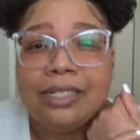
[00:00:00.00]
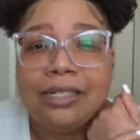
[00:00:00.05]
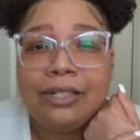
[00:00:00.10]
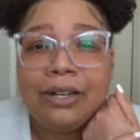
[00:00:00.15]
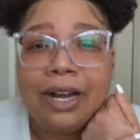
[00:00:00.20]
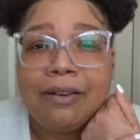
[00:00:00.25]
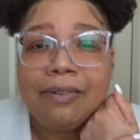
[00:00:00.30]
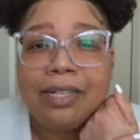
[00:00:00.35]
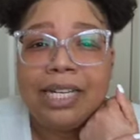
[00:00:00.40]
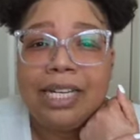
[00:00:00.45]
You
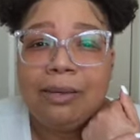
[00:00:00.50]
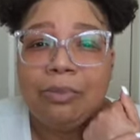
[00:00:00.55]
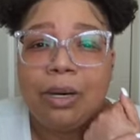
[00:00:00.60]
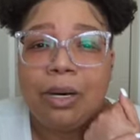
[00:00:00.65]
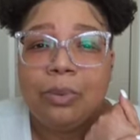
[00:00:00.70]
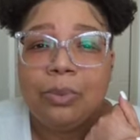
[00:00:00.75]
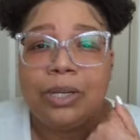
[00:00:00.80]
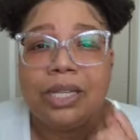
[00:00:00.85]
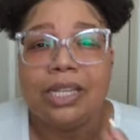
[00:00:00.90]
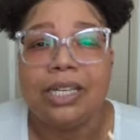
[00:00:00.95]
don't have to keep
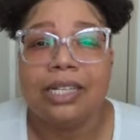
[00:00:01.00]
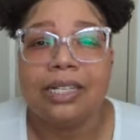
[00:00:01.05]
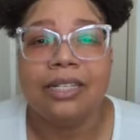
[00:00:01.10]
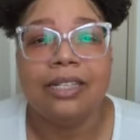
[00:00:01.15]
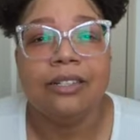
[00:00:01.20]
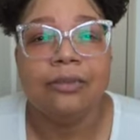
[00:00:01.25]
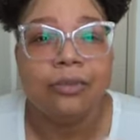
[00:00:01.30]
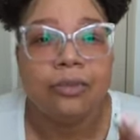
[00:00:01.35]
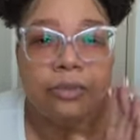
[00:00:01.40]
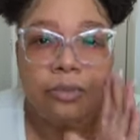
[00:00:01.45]
up with a
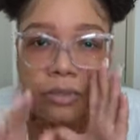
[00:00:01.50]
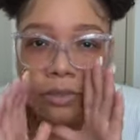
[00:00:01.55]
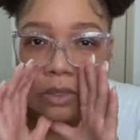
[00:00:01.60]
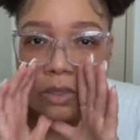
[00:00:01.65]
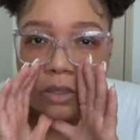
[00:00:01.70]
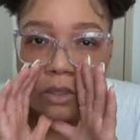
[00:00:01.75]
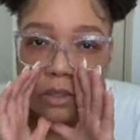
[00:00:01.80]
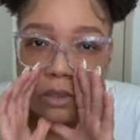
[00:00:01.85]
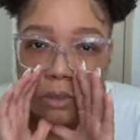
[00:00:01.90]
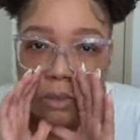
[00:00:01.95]

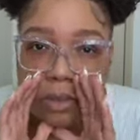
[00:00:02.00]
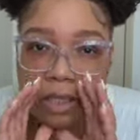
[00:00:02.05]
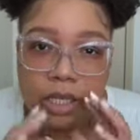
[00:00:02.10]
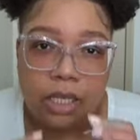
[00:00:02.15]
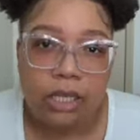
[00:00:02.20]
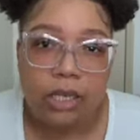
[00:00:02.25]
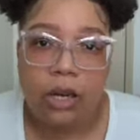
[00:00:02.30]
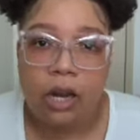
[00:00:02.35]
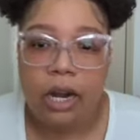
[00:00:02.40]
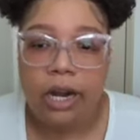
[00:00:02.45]
stupid
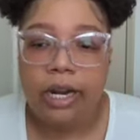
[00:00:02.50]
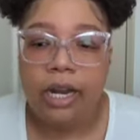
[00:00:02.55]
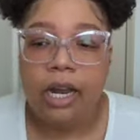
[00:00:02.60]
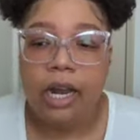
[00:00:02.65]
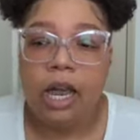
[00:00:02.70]
key card.